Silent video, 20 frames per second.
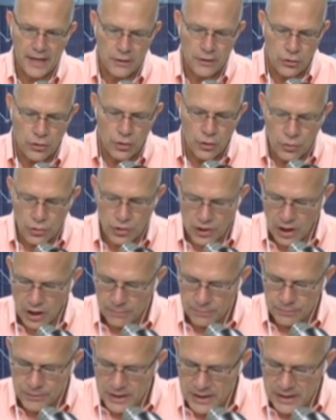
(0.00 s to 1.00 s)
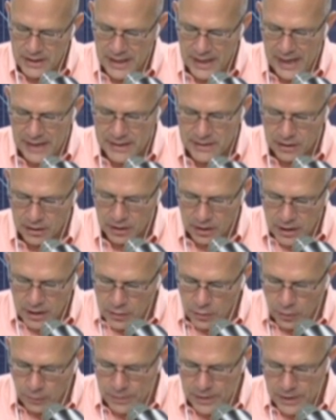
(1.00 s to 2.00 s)
and do something that has a
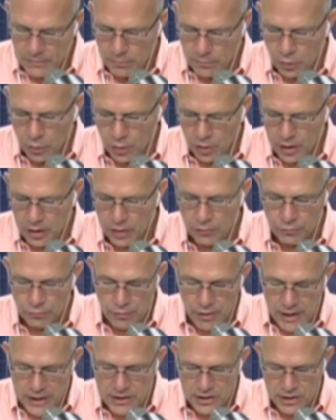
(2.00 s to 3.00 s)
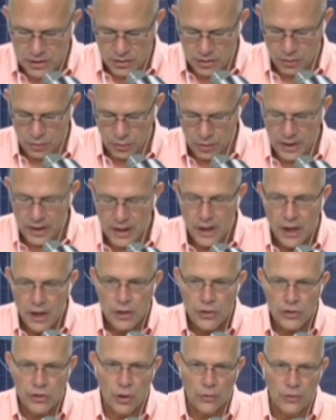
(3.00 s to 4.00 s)
little bit more risk to it
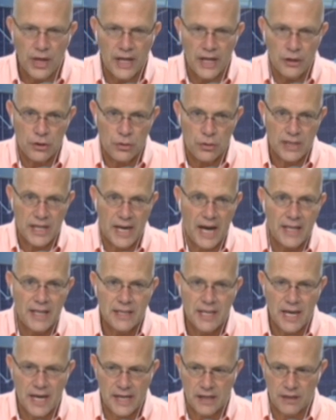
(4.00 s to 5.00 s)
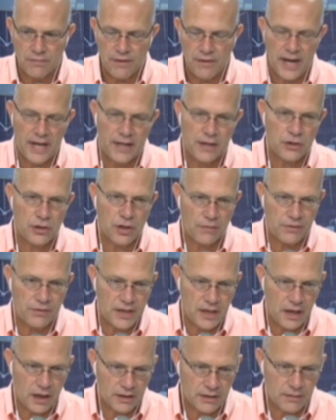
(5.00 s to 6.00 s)
so that you can take advantage
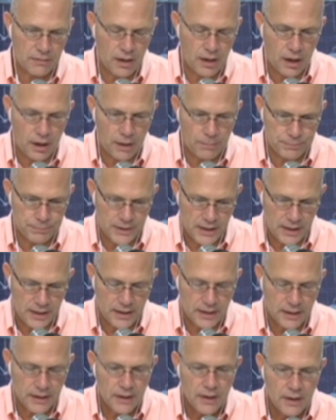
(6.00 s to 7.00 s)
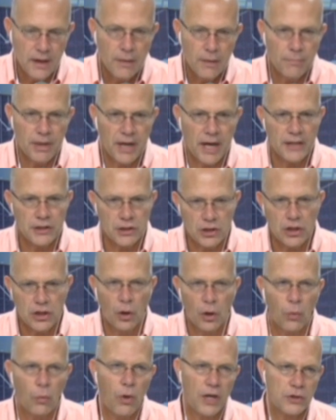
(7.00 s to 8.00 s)
of the uptick, but I
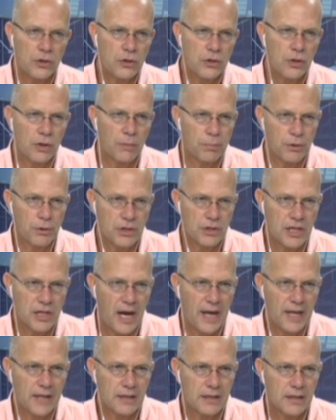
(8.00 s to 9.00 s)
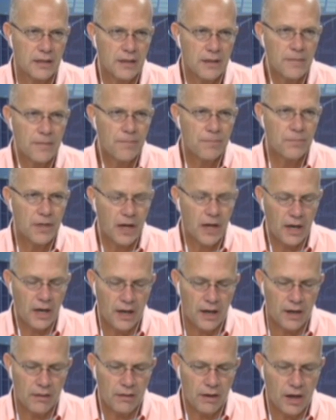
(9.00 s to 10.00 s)
still want you to protect
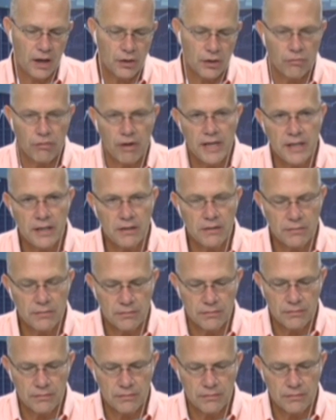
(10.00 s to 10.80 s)
uh, a great